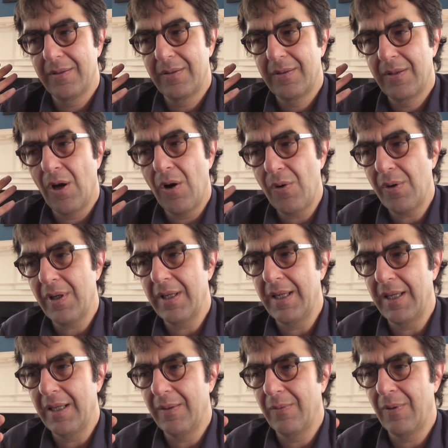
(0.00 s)

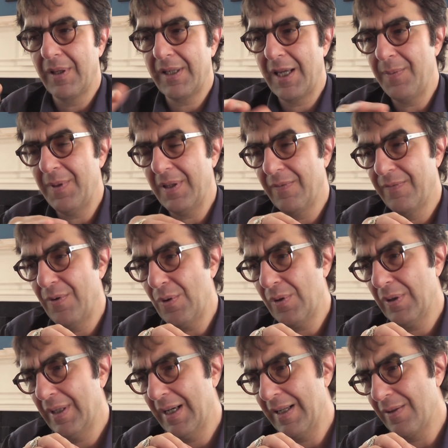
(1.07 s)
totally, while keeping the
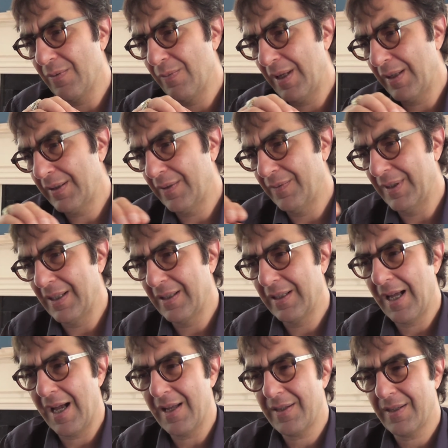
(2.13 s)
vocal lines relatively
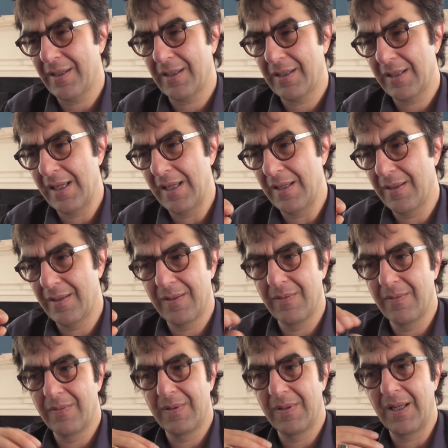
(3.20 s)
classic, he's
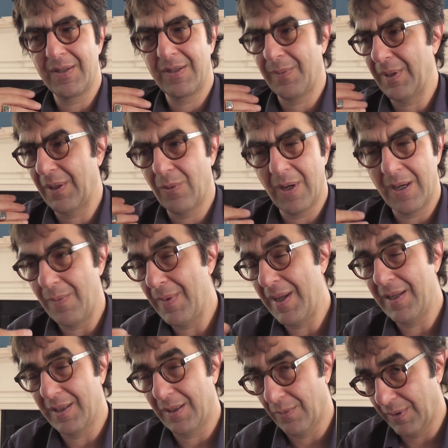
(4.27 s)
done something quite
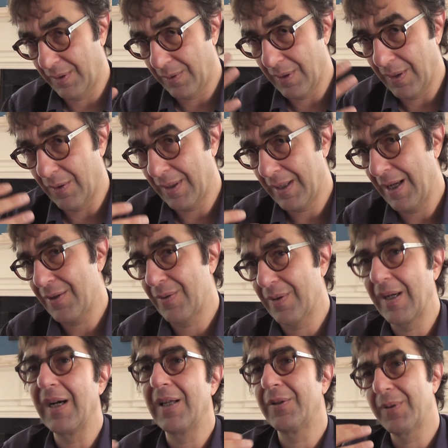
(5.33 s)
amazing with the orchestral
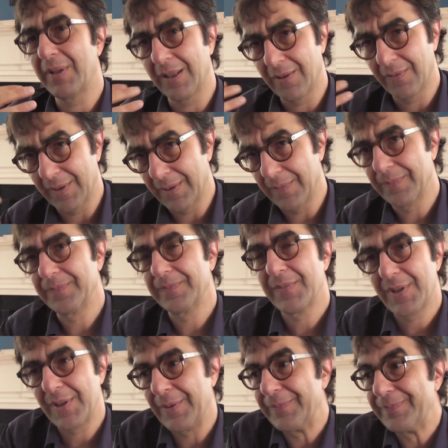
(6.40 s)
coloring of it.
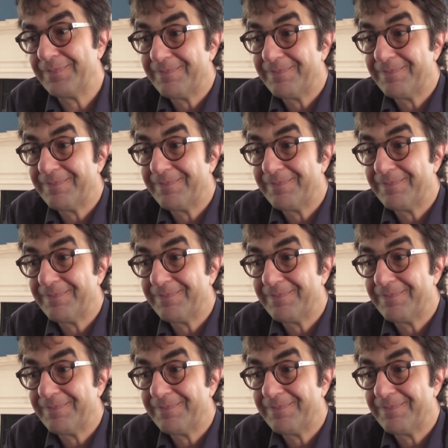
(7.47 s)
So